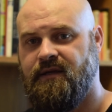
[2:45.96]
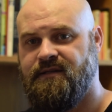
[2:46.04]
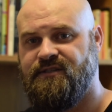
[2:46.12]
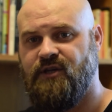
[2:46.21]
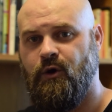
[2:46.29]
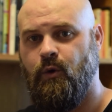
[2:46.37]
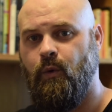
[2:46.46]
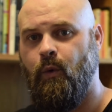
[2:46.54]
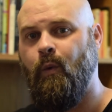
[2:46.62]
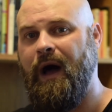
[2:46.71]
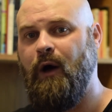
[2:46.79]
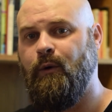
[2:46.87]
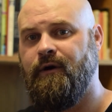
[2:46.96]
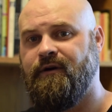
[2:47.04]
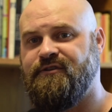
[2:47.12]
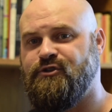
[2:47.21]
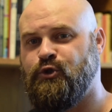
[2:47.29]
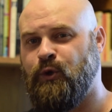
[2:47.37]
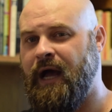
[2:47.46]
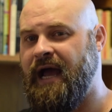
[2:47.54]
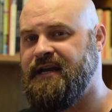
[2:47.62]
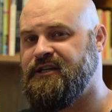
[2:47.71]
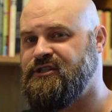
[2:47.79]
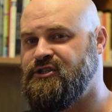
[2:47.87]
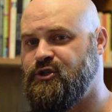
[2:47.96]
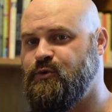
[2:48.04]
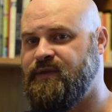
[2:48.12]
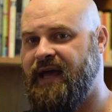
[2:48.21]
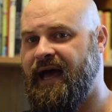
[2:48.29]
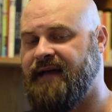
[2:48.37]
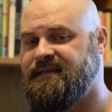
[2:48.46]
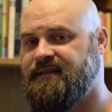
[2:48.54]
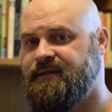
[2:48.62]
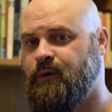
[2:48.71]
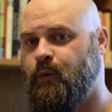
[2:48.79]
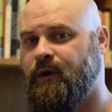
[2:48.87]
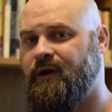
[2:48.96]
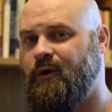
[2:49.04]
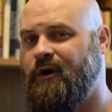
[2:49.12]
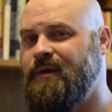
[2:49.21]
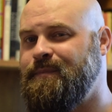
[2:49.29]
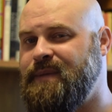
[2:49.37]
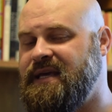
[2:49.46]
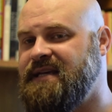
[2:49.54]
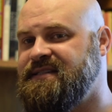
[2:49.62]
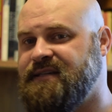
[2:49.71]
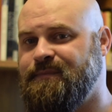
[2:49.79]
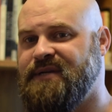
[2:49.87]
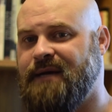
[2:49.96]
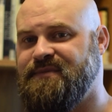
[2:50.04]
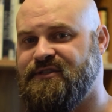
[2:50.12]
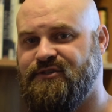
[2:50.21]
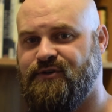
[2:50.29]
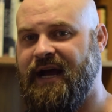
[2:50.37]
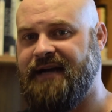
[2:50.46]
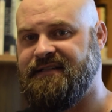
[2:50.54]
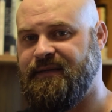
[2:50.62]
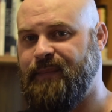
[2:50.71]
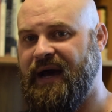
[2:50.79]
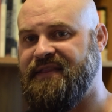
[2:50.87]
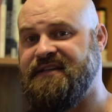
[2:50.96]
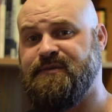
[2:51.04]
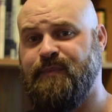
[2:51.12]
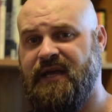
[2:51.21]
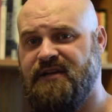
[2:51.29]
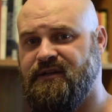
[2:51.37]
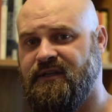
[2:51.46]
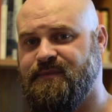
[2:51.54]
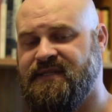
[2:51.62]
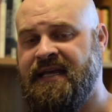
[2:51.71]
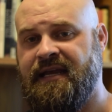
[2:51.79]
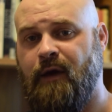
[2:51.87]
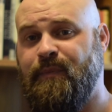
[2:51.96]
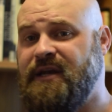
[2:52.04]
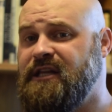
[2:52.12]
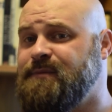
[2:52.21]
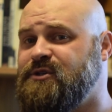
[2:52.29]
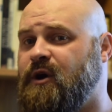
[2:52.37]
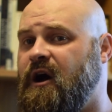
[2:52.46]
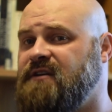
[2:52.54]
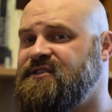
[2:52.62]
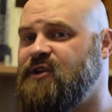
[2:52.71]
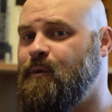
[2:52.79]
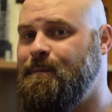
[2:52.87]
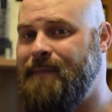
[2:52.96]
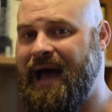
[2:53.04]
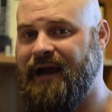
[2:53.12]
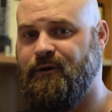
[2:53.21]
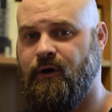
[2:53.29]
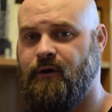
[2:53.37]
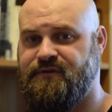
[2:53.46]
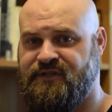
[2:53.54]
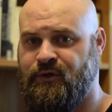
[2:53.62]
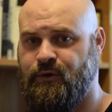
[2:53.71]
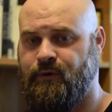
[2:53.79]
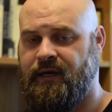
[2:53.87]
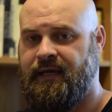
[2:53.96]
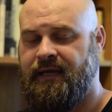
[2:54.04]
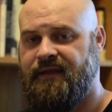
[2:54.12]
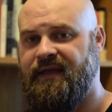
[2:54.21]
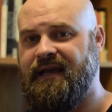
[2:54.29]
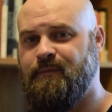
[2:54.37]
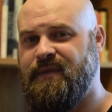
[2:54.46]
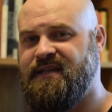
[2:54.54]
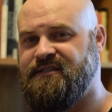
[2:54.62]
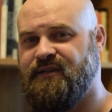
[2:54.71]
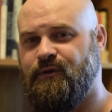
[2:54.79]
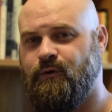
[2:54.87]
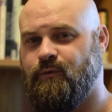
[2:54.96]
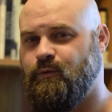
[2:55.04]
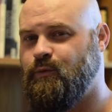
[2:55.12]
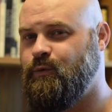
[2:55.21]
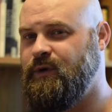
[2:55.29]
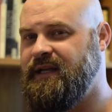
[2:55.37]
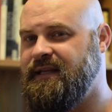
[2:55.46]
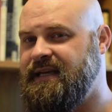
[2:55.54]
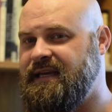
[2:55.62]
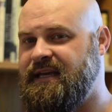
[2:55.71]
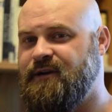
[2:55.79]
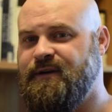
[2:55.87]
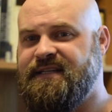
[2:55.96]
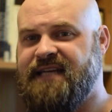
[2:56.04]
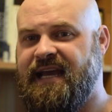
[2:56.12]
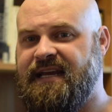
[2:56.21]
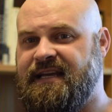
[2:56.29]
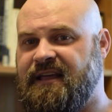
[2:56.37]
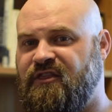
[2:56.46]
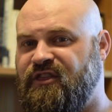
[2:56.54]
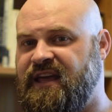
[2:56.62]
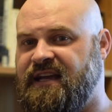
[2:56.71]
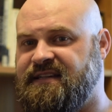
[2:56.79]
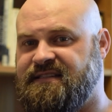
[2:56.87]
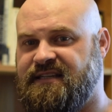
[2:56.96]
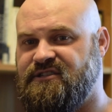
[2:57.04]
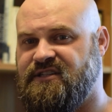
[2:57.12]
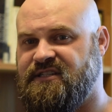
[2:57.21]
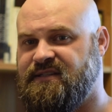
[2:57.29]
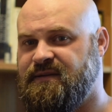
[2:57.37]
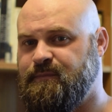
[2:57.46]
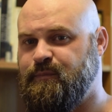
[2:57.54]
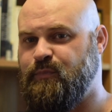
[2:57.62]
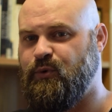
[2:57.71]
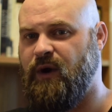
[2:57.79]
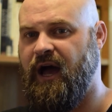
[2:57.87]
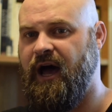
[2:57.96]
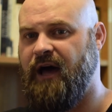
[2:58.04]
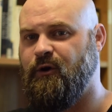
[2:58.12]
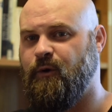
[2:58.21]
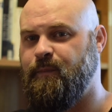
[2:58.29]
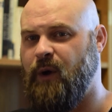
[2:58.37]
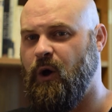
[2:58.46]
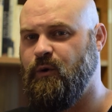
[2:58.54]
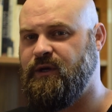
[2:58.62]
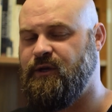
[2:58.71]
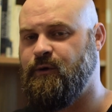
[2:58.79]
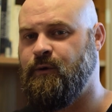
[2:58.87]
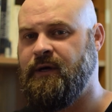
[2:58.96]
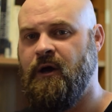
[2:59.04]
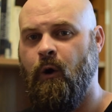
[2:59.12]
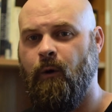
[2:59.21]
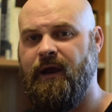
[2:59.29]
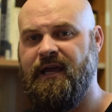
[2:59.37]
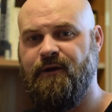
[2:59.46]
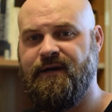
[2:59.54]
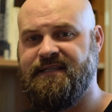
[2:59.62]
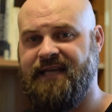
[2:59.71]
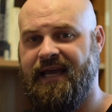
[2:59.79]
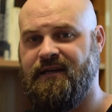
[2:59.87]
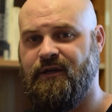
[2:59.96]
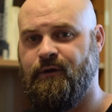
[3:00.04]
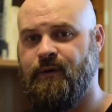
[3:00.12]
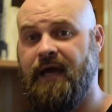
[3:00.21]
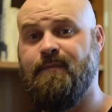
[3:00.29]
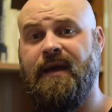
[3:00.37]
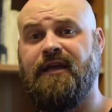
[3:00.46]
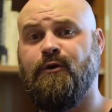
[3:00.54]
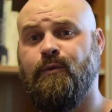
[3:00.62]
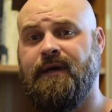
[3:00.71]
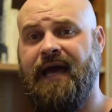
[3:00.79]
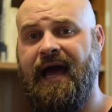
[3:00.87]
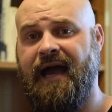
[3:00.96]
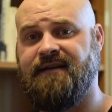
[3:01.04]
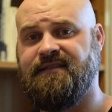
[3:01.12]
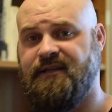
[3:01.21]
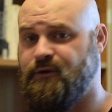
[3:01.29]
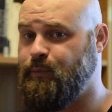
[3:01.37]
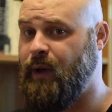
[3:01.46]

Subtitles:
So while we're trying to do that, we're going to be sometimes distracted by these pendulums. Now, pendulums are also macro too. They can be these little really irritating things that just prod or poke you or irritate you and make you react either